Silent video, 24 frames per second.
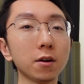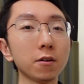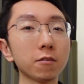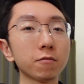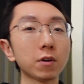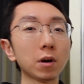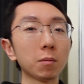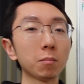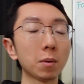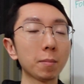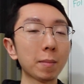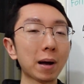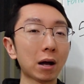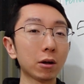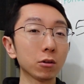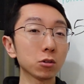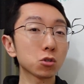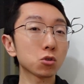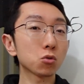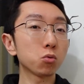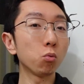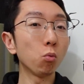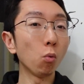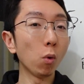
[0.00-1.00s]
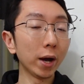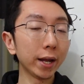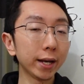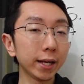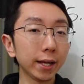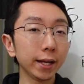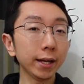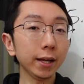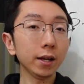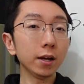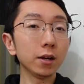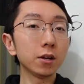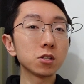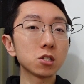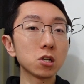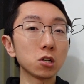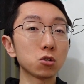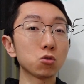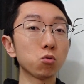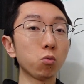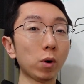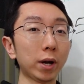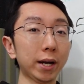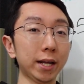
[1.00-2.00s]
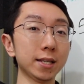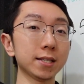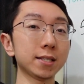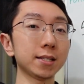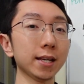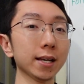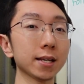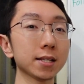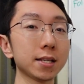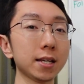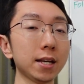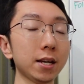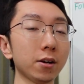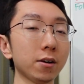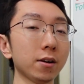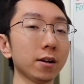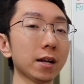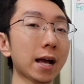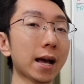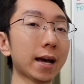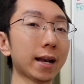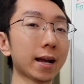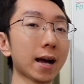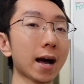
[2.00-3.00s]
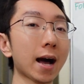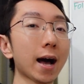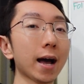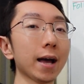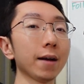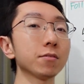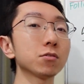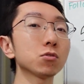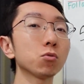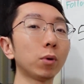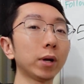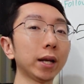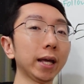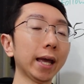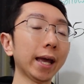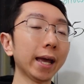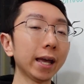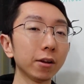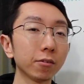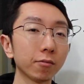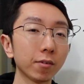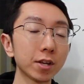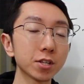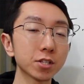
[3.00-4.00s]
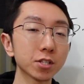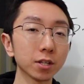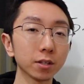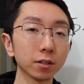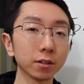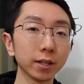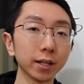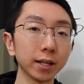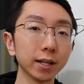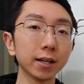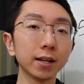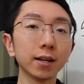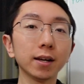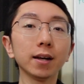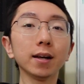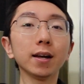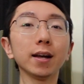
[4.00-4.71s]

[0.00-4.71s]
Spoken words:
From about 20 to 26 here, it had a high of 28 recently.